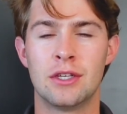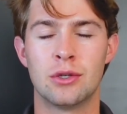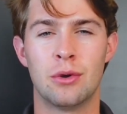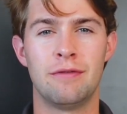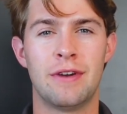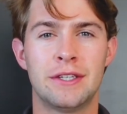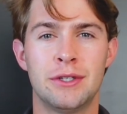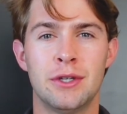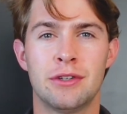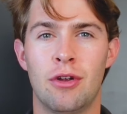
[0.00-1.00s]
so
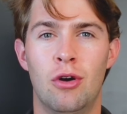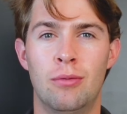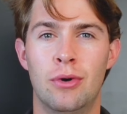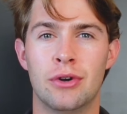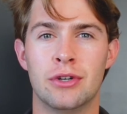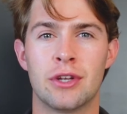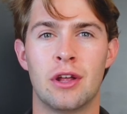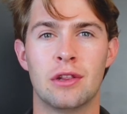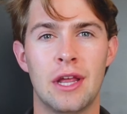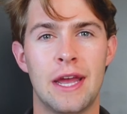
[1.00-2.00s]
investors and homeowners
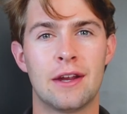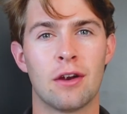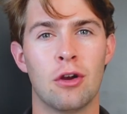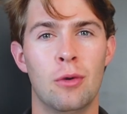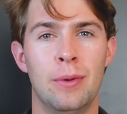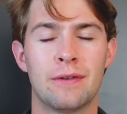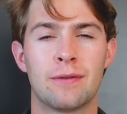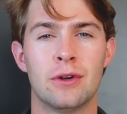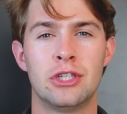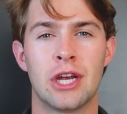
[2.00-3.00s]
alike are hoping
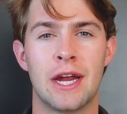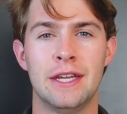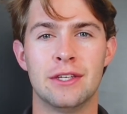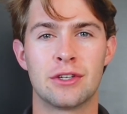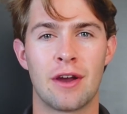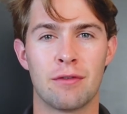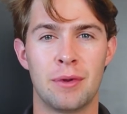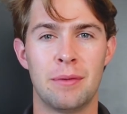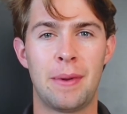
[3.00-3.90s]
for a Chinese government